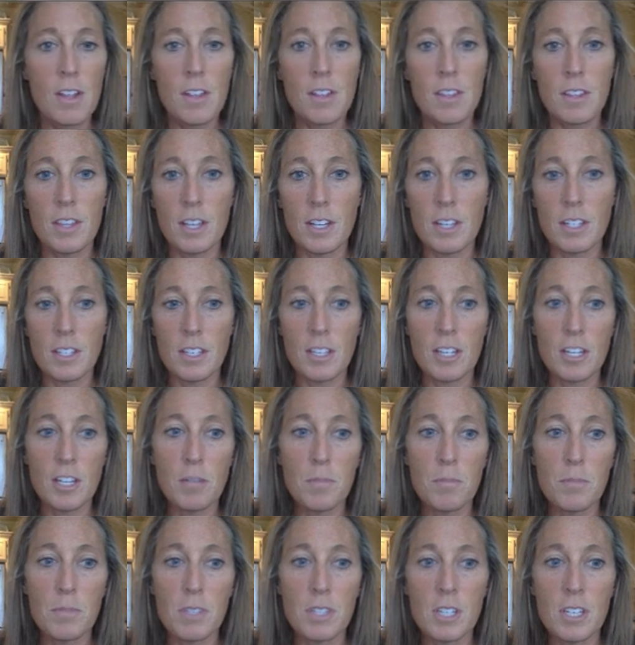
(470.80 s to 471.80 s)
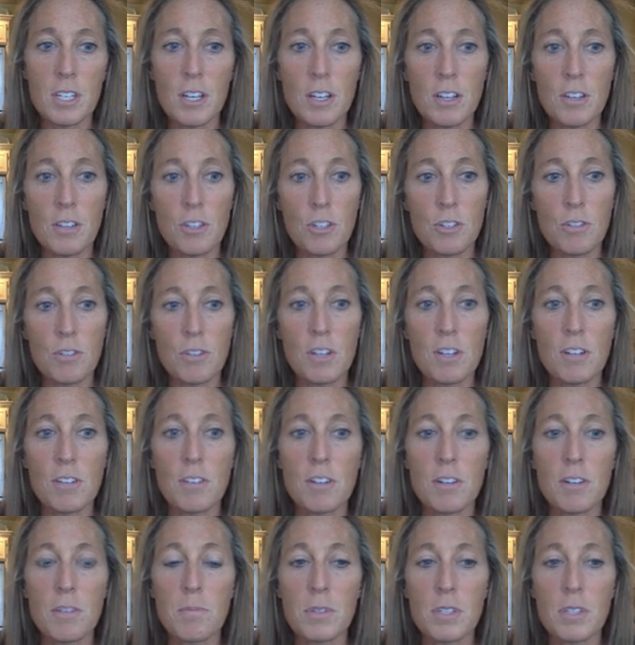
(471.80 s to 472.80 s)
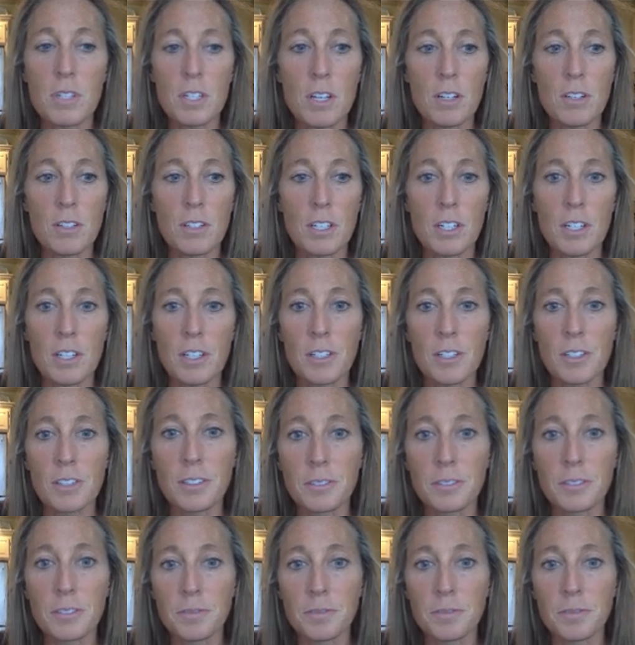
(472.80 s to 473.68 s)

That is an MCL strain or MCL tear.